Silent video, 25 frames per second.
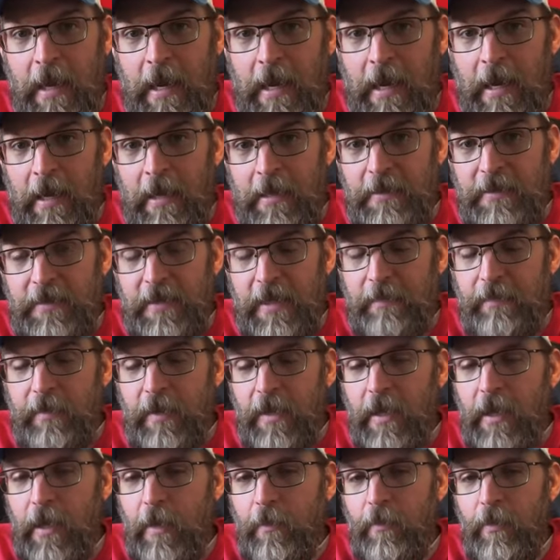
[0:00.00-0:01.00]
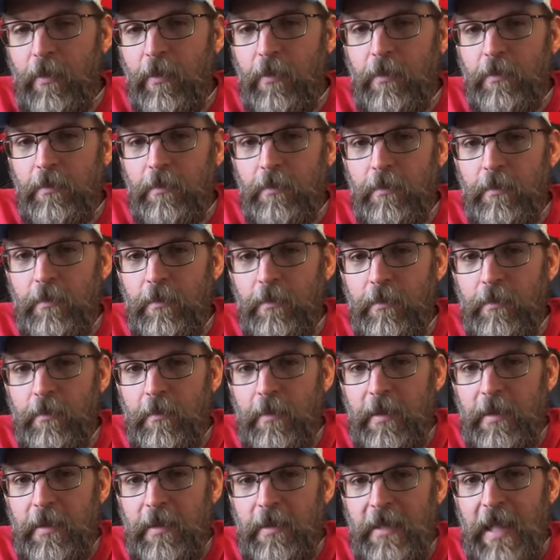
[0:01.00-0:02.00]
And I saved a couple,
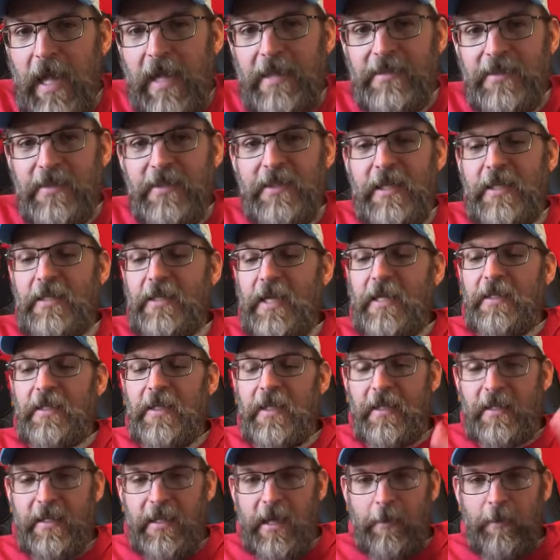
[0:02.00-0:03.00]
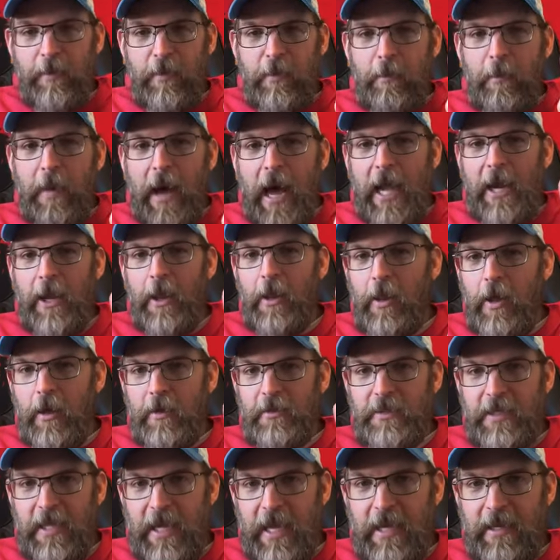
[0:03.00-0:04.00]
not scenes, a couple
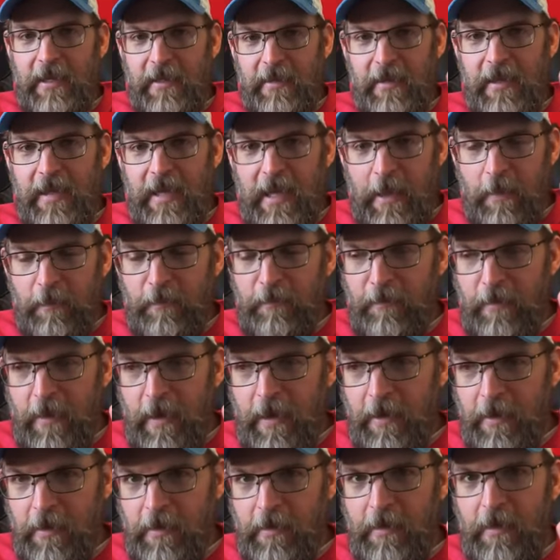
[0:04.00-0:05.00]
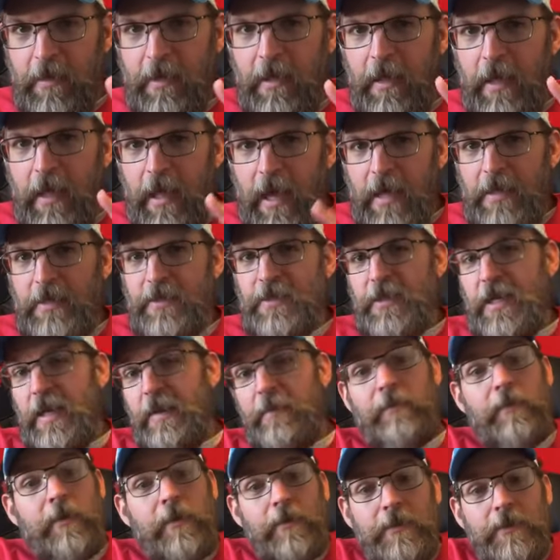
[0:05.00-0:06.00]
monologues I had at the campfire. I
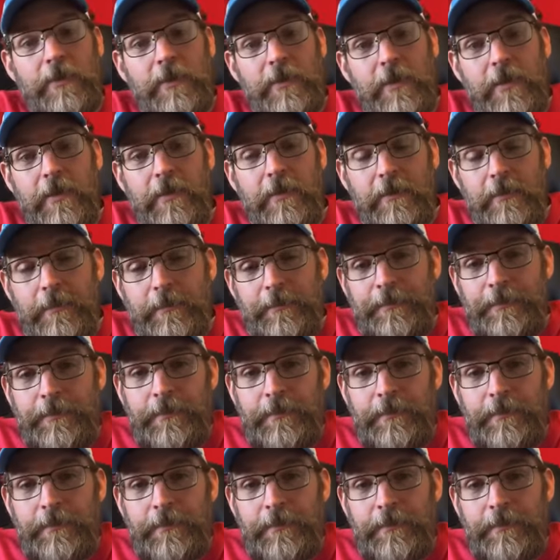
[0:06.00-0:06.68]
saved those too.